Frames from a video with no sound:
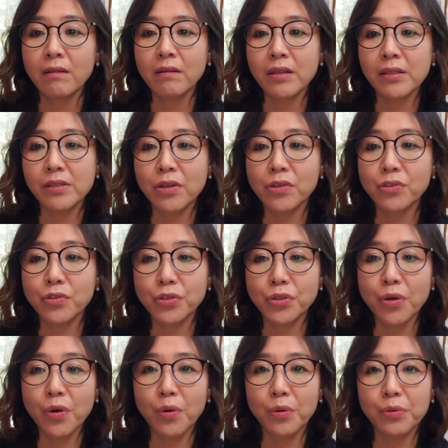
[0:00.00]
Research
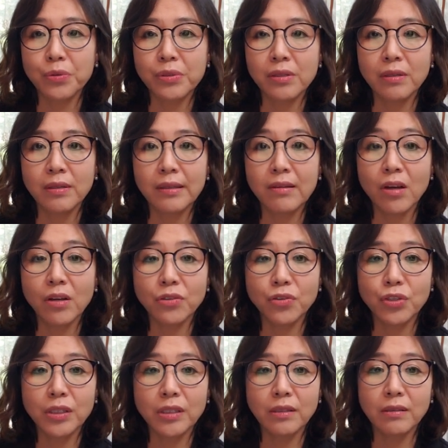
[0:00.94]
shows
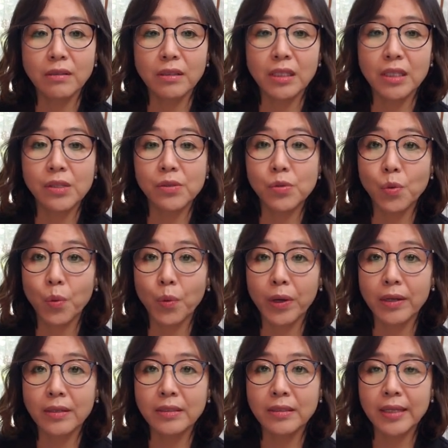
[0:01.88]
touching the
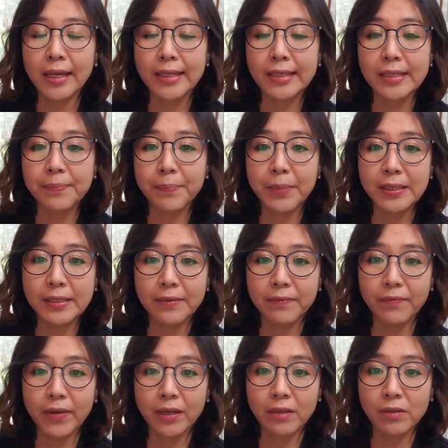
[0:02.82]
soil and
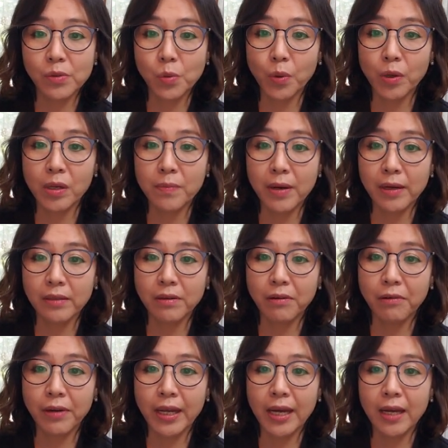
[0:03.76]
specific soil
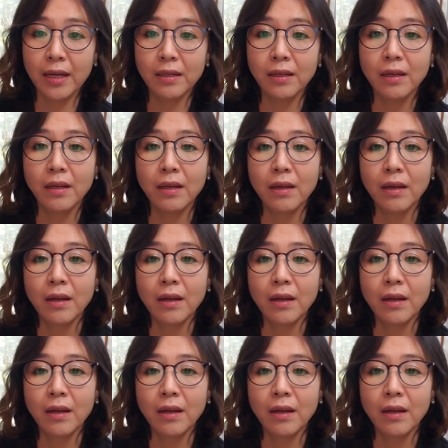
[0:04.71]
bacteria,